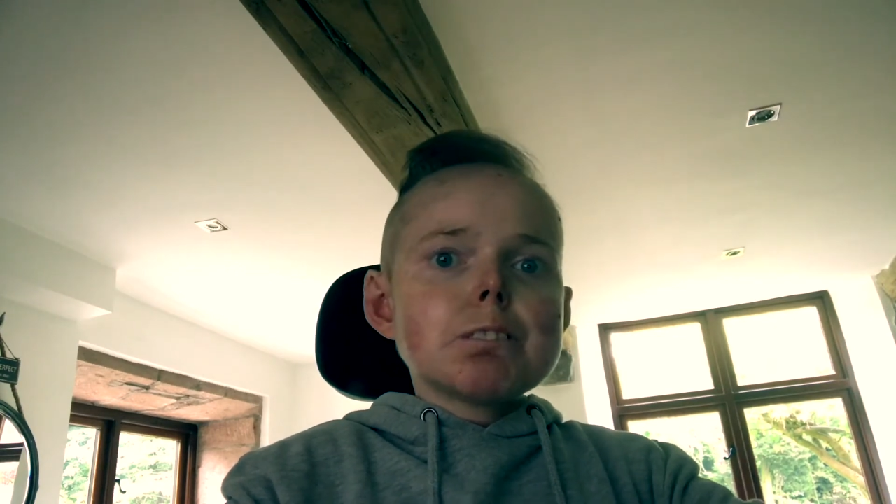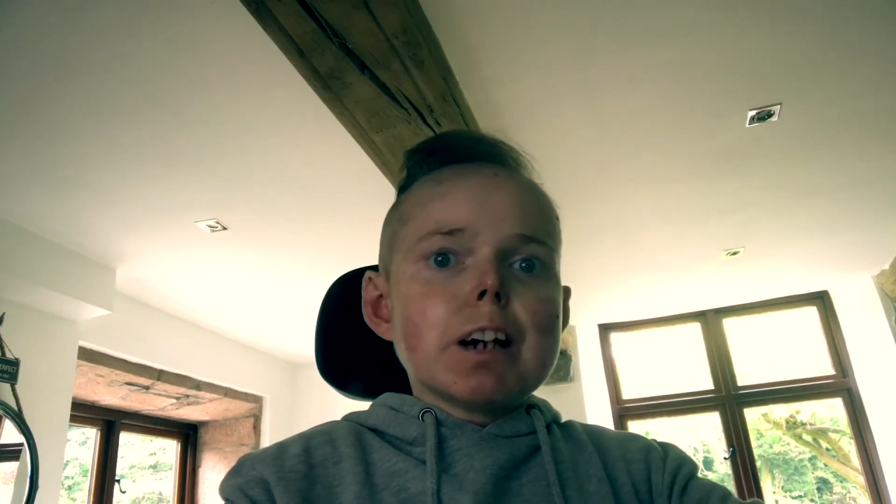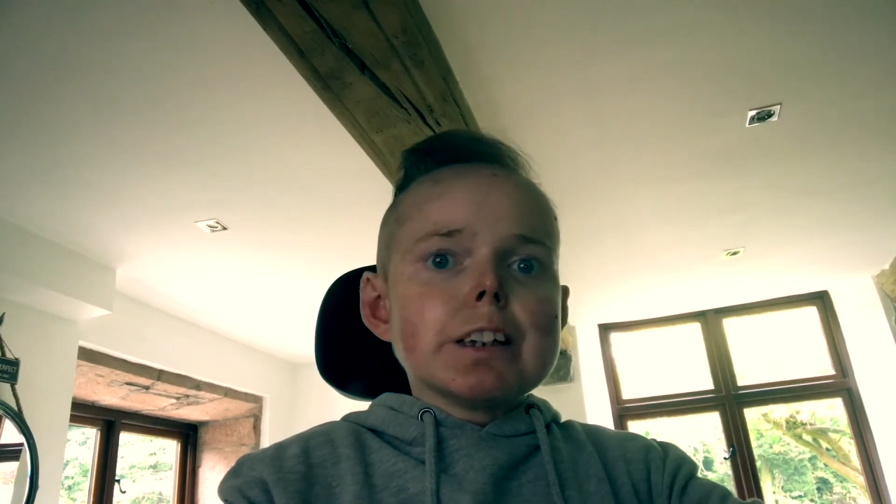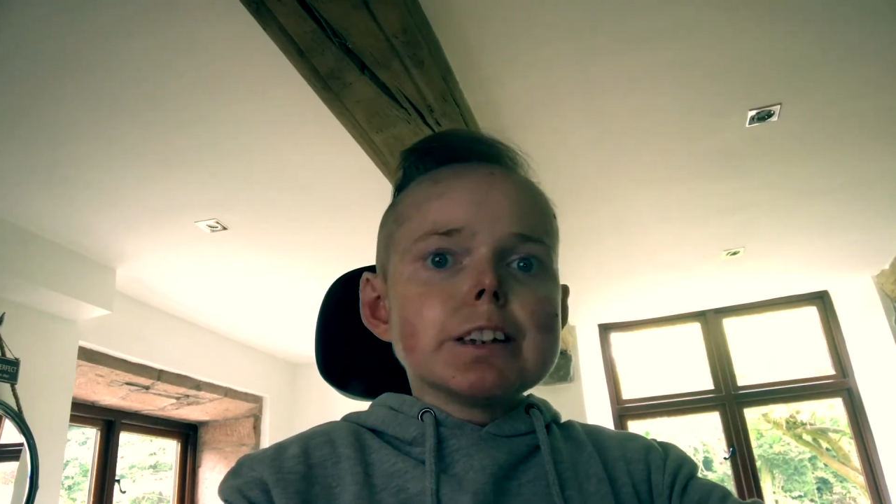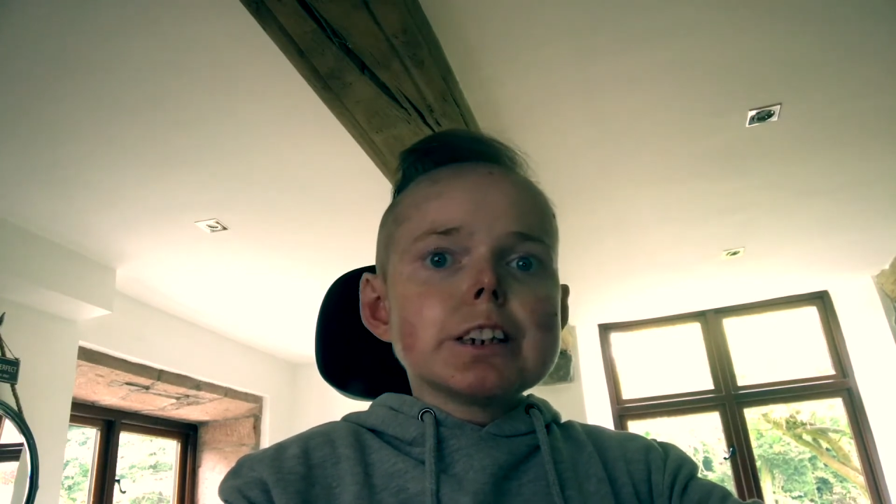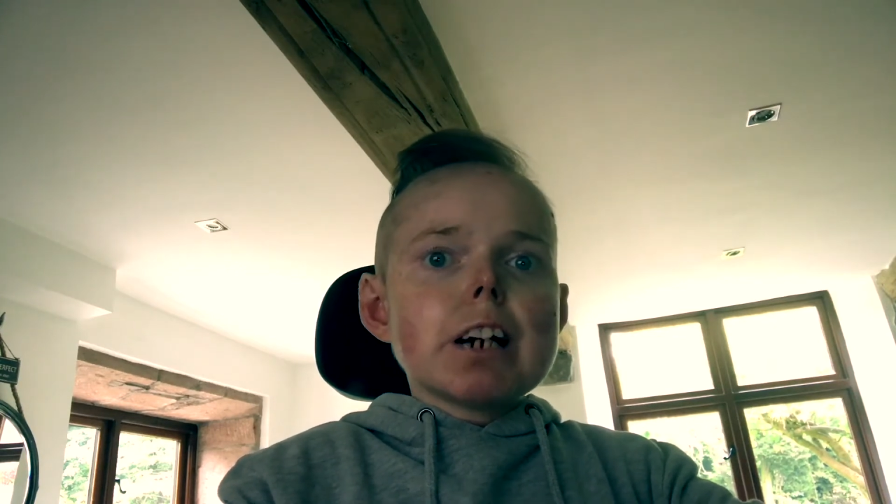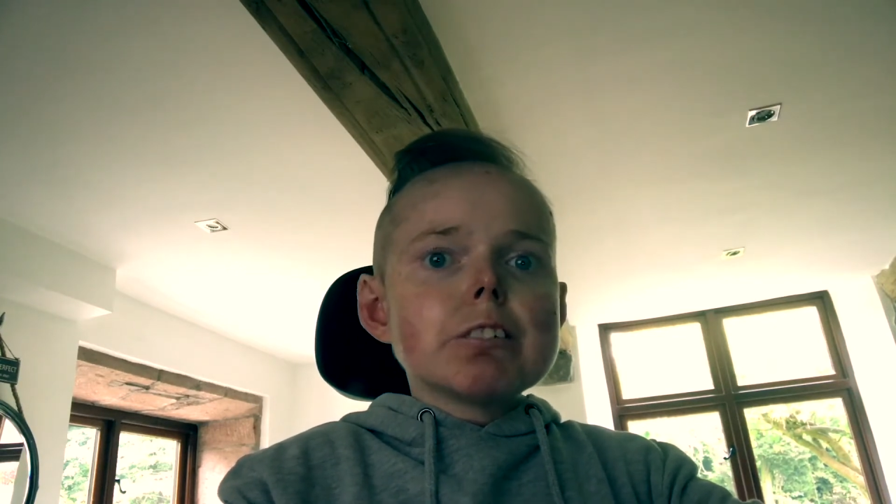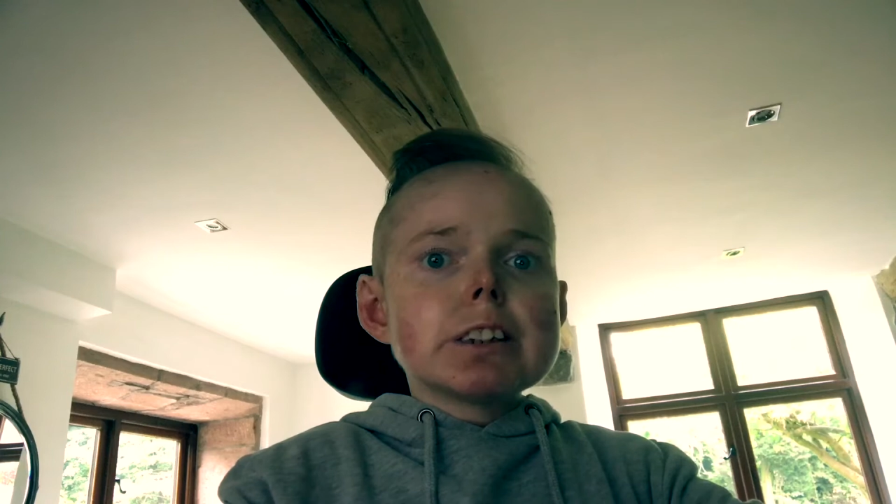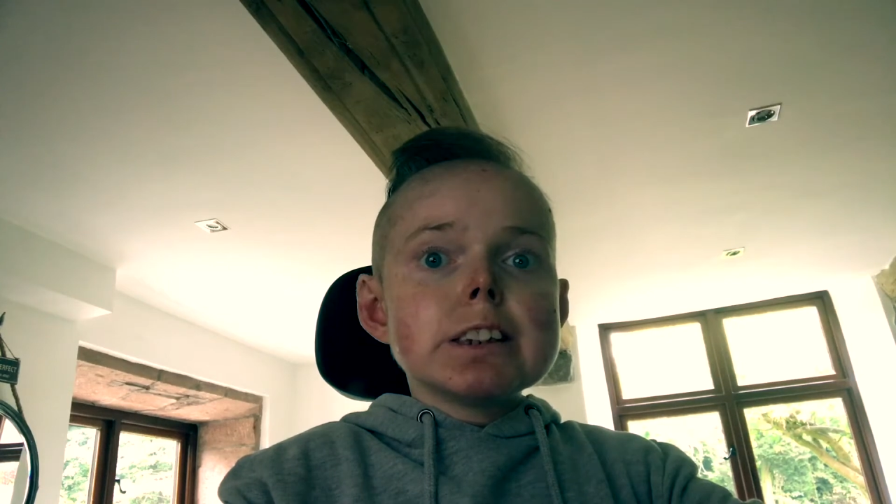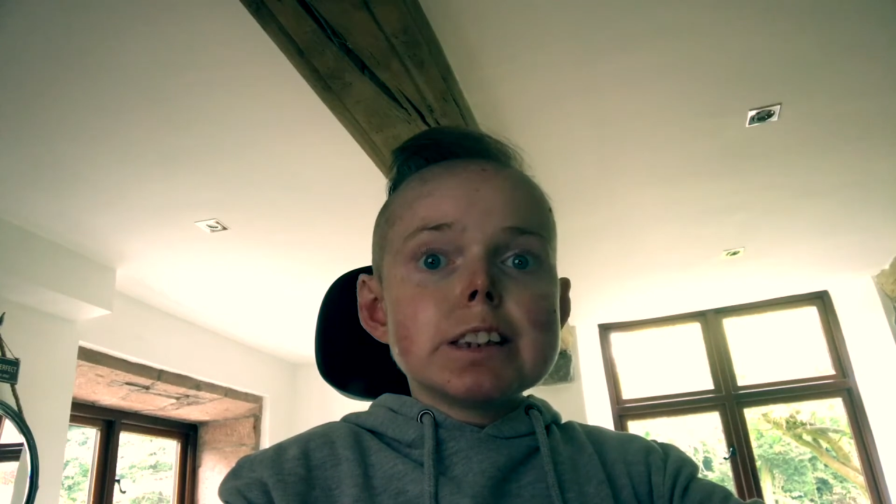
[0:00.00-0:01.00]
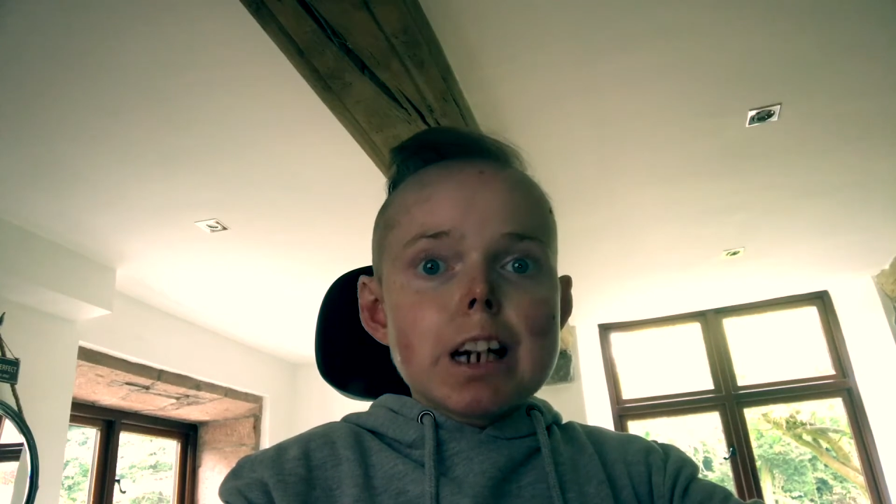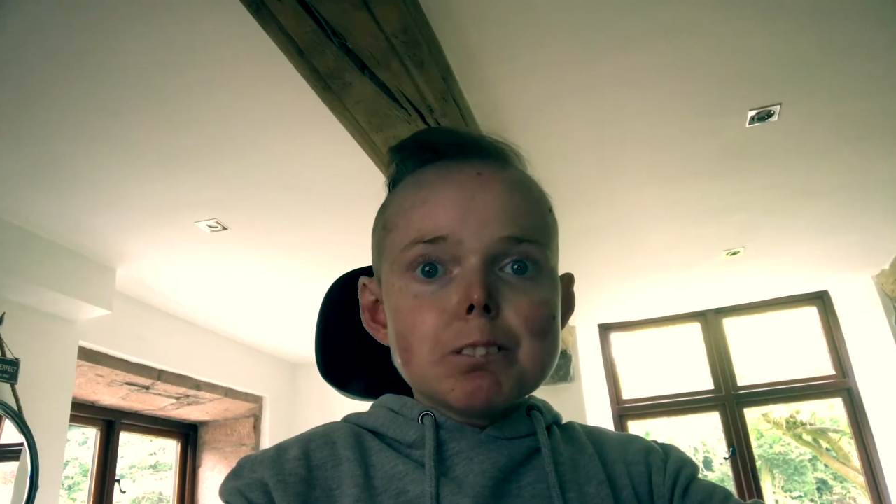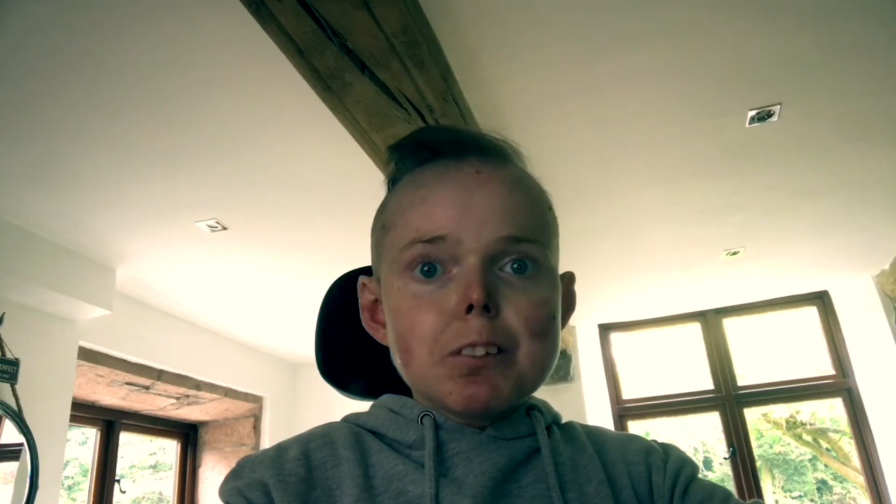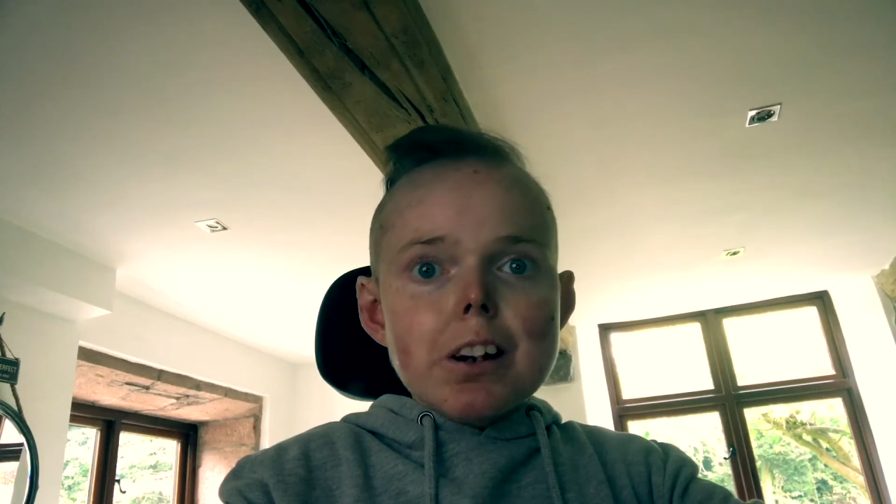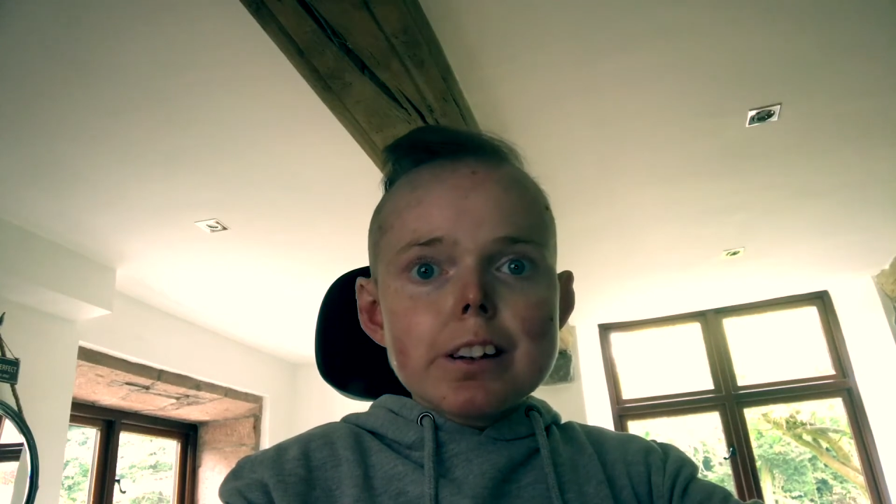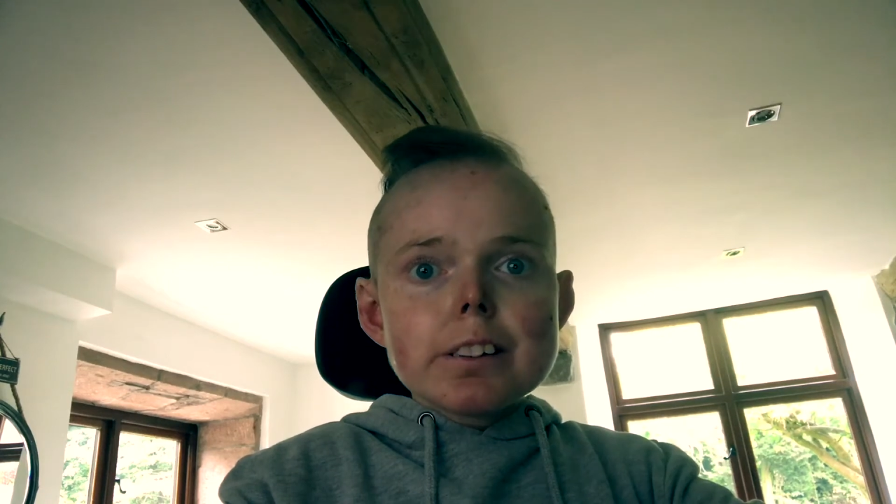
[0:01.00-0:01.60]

by the charity Deborah